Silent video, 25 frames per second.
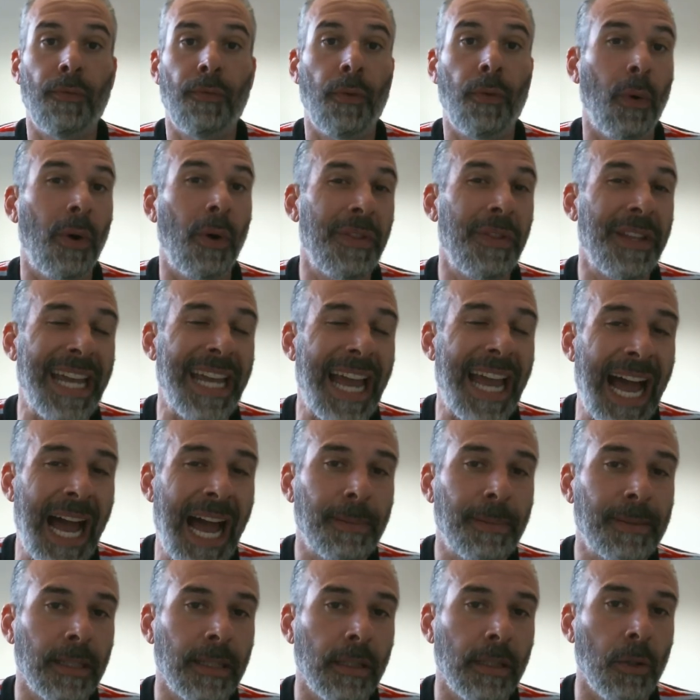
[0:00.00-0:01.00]
for the
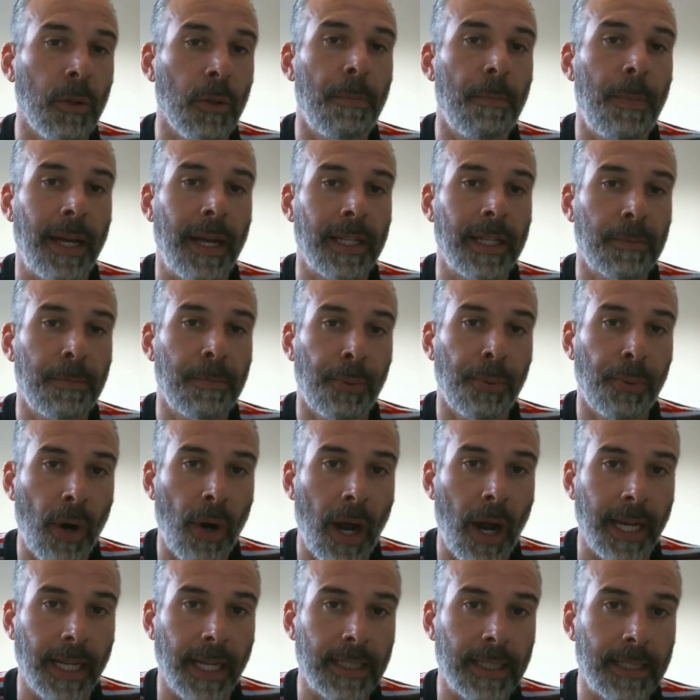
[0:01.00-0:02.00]
absolute best
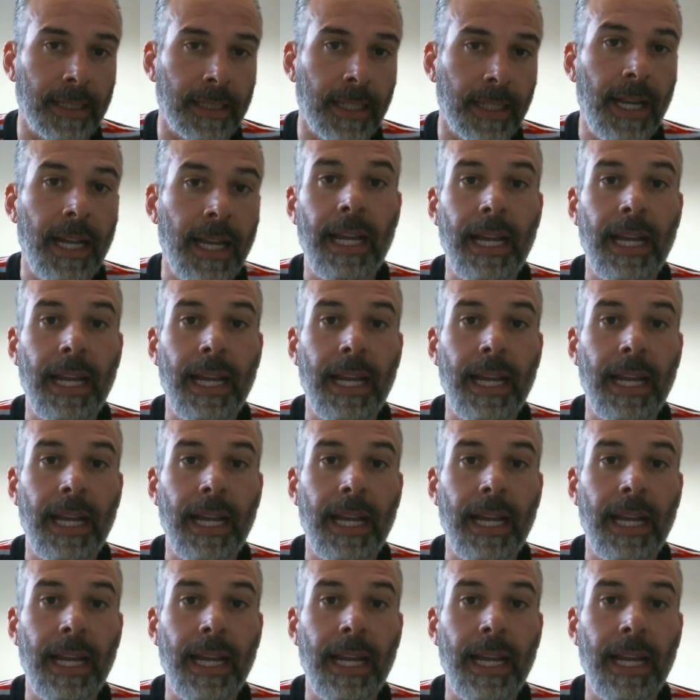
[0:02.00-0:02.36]
price